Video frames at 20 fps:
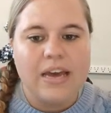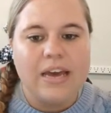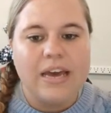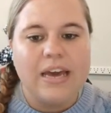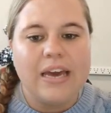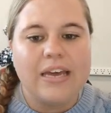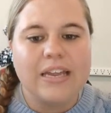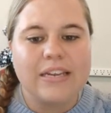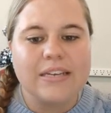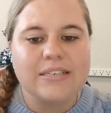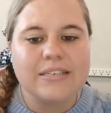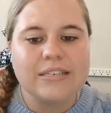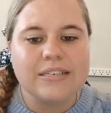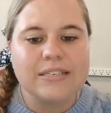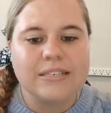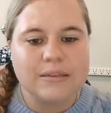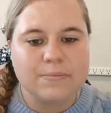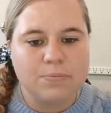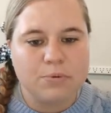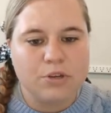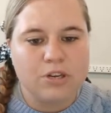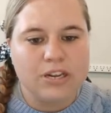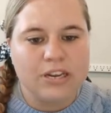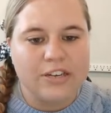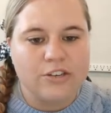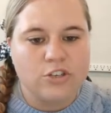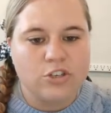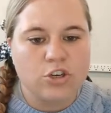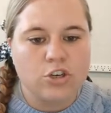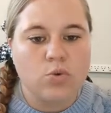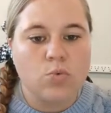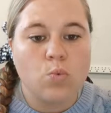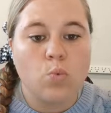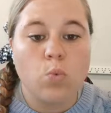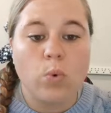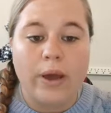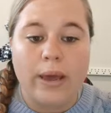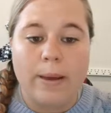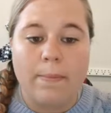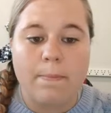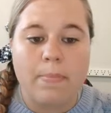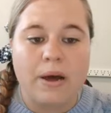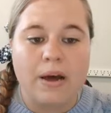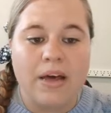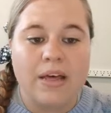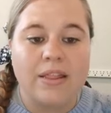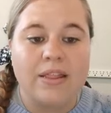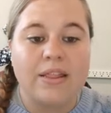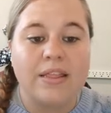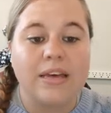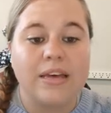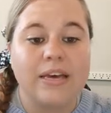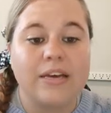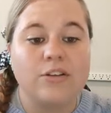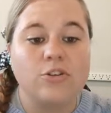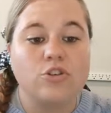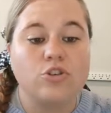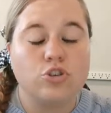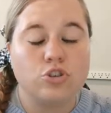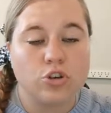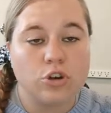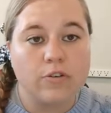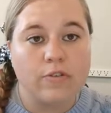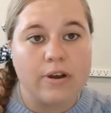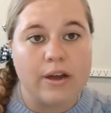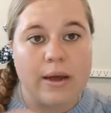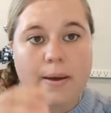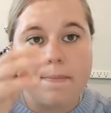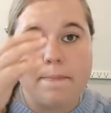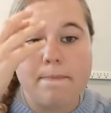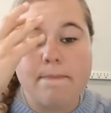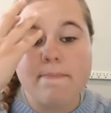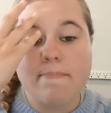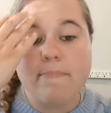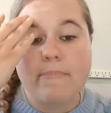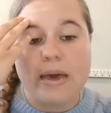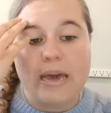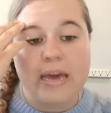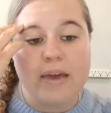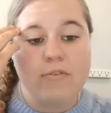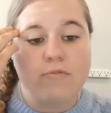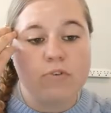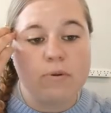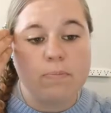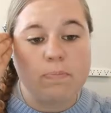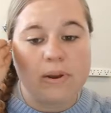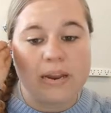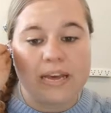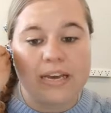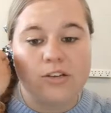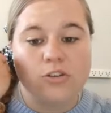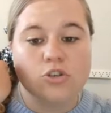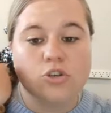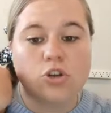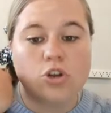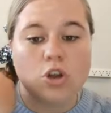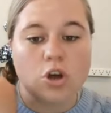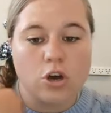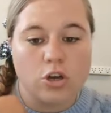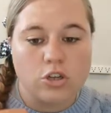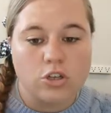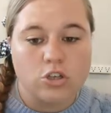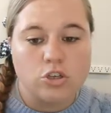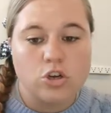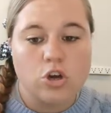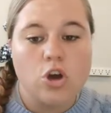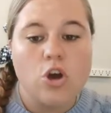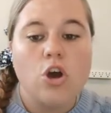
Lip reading: It is a stipulation whereby the insurer may replace lost,